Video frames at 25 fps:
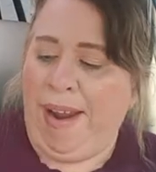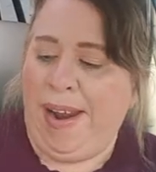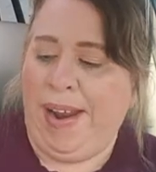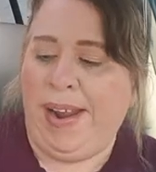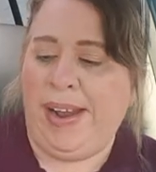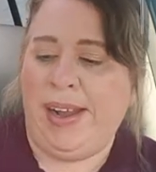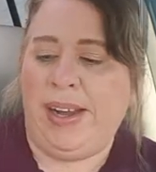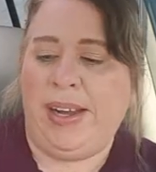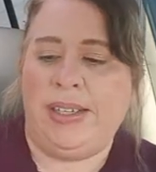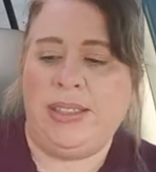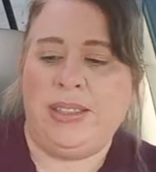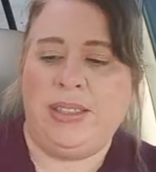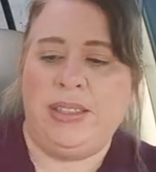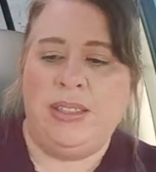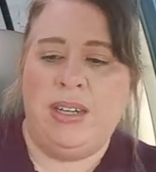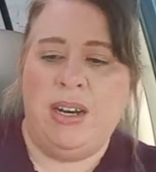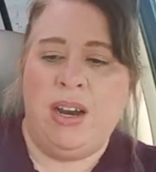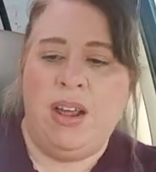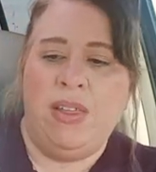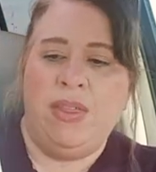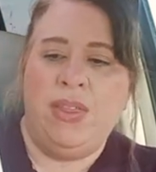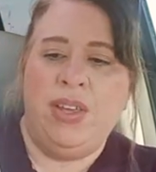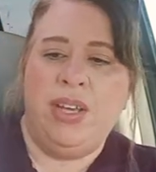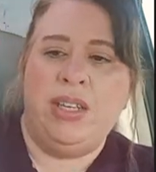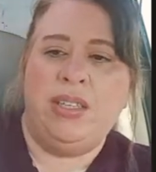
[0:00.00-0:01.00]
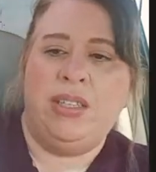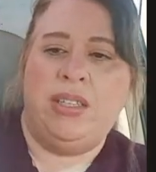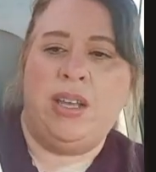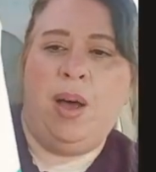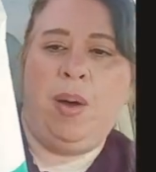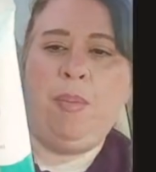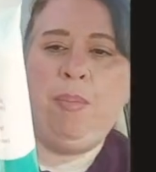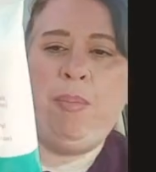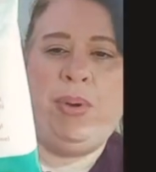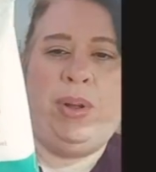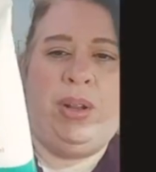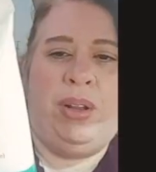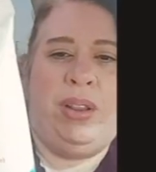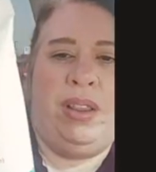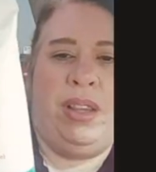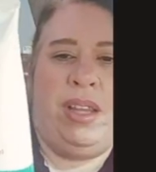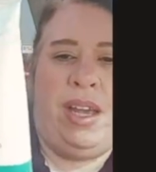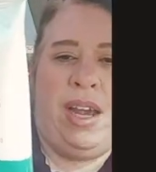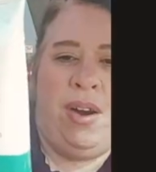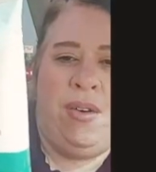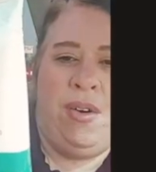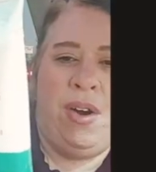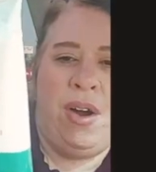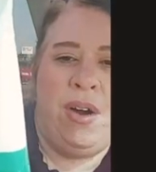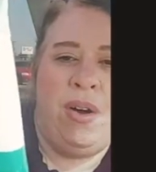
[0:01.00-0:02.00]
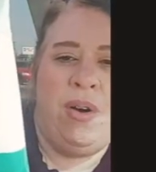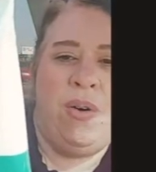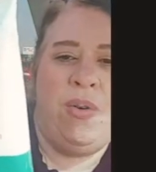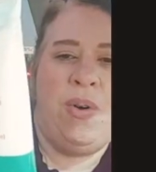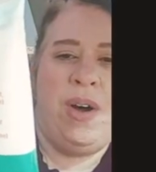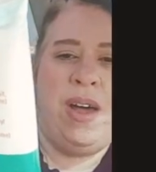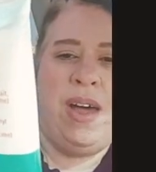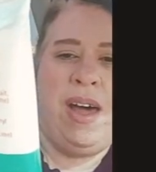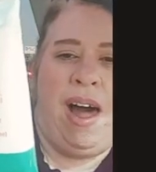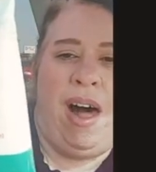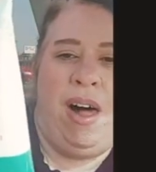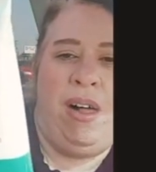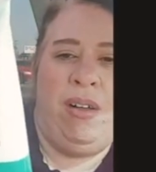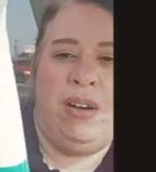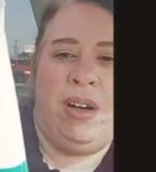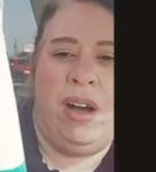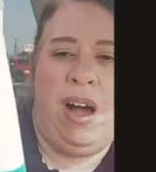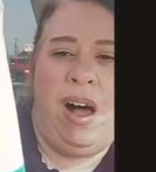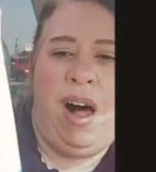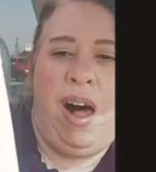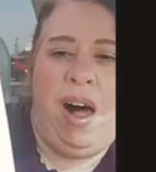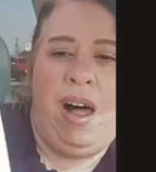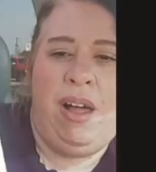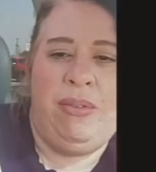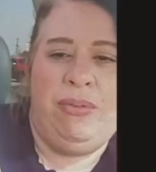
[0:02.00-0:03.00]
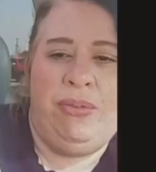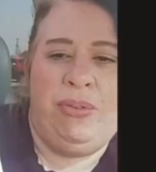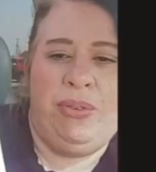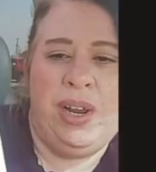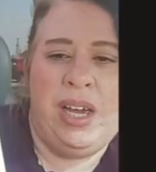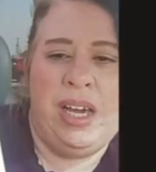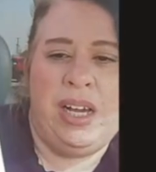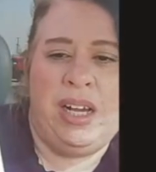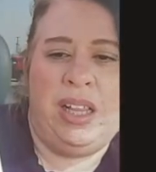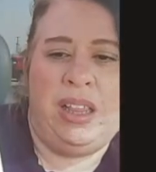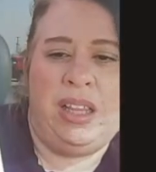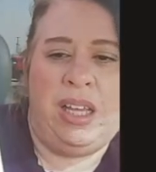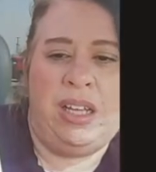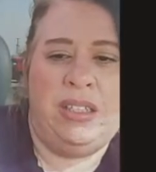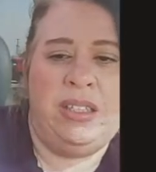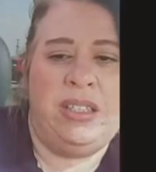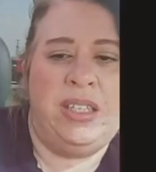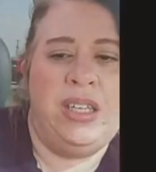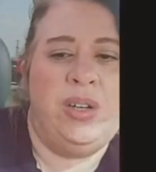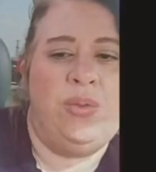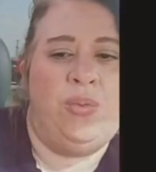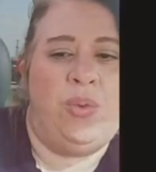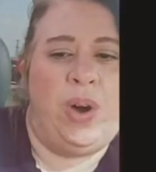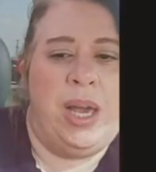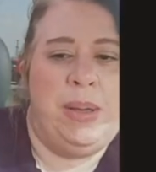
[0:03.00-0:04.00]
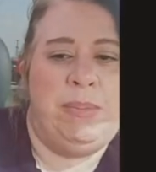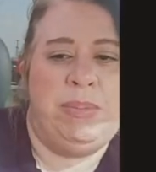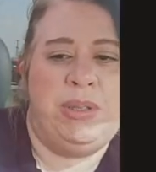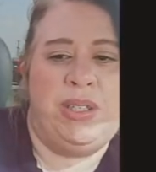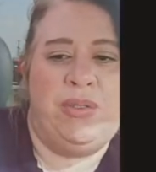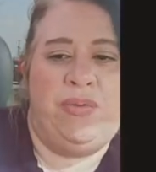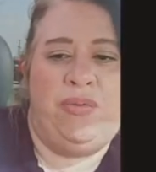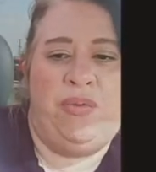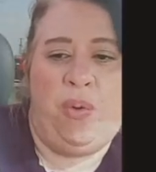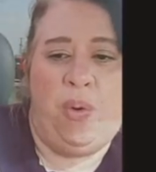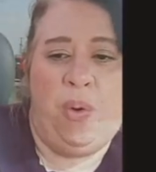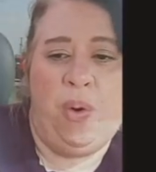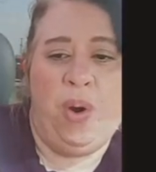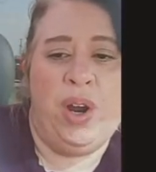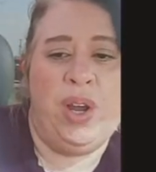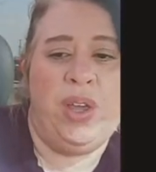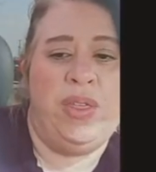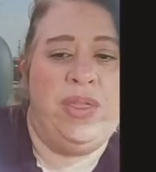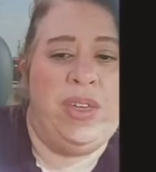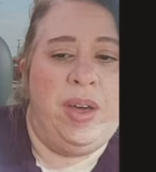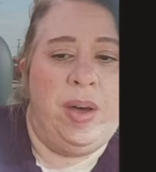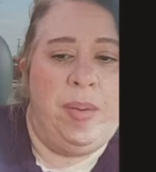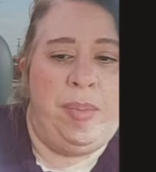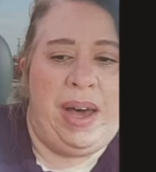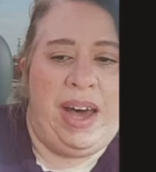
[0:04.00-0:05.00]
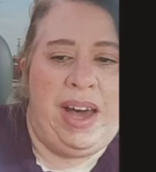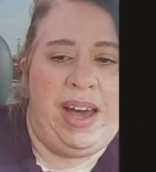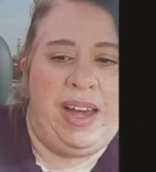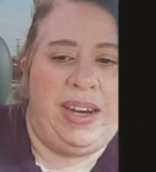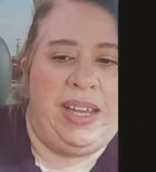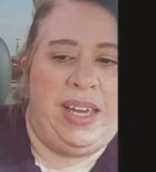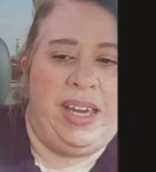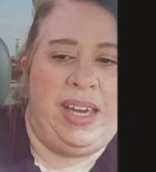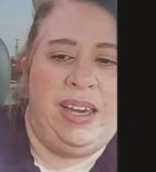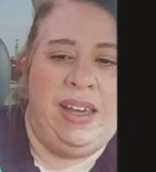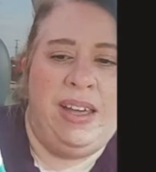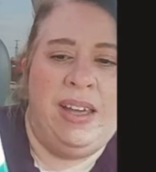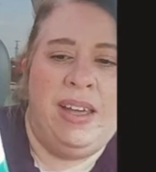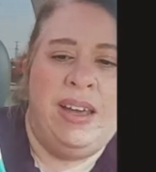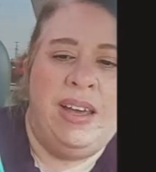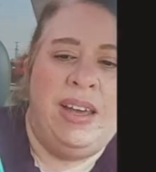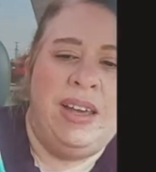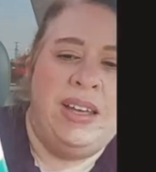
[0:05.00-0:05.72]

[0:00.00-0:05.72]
And these Bolero alcohol-free cleansing wipes for the body.